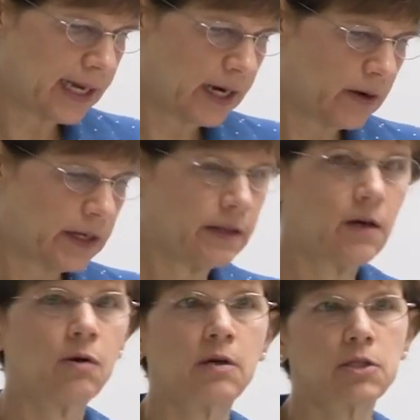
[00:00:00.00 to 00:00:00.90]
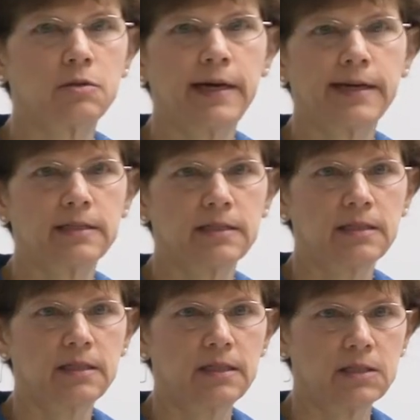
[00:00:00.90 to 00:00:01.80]
air in the oral tract.
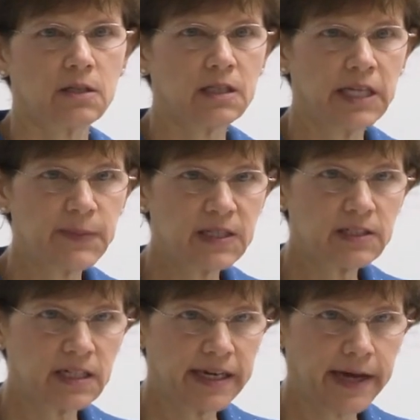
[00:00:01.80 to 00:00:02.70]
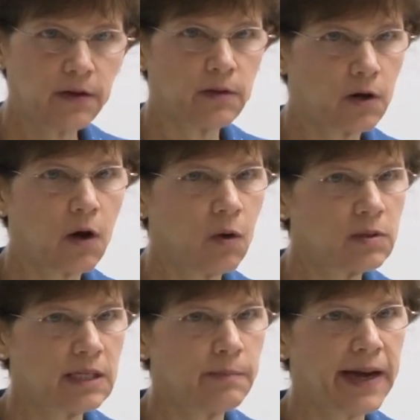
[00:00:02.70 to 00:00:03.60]
So the lips are together and they're
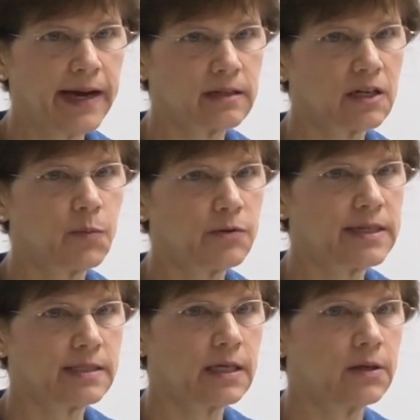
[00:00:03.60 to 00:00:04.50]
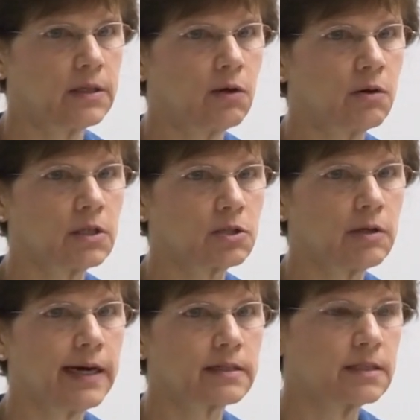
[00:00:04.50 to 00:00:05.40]
holding back the compressed air in the oral
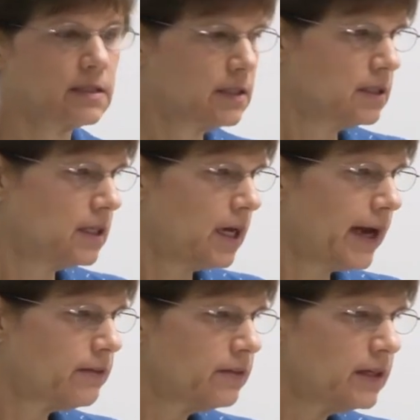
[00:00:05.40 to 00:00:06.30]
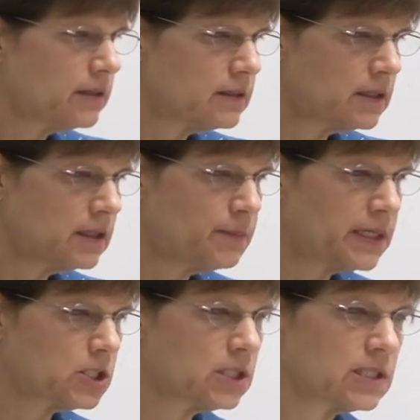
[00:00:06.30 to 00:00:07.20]
tract. I think, did he
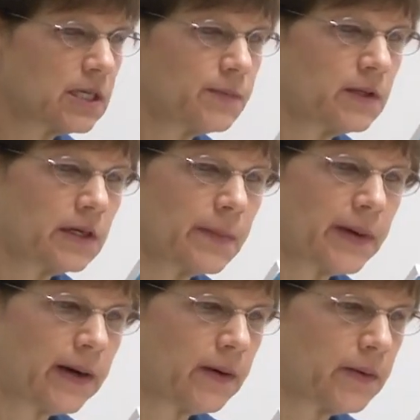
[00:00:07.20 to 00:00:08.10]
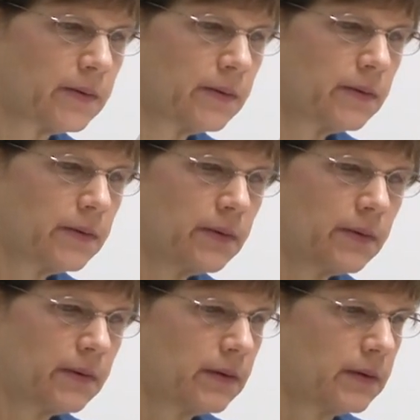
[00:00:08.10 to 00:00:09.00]
mention something about,
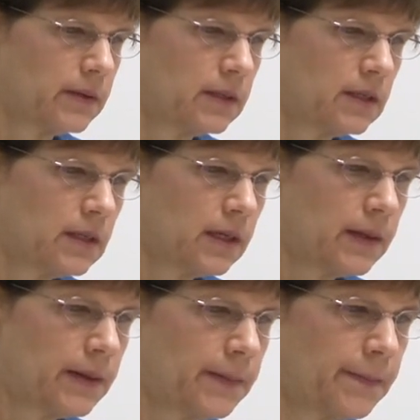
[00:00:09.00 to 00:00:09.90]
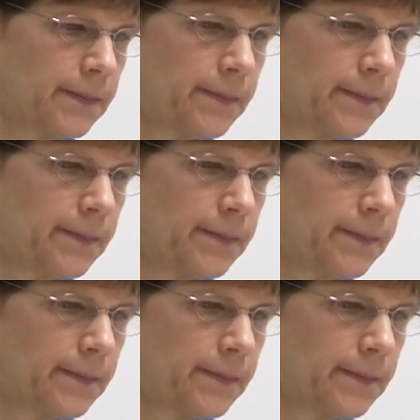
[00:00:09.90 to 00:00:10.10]
I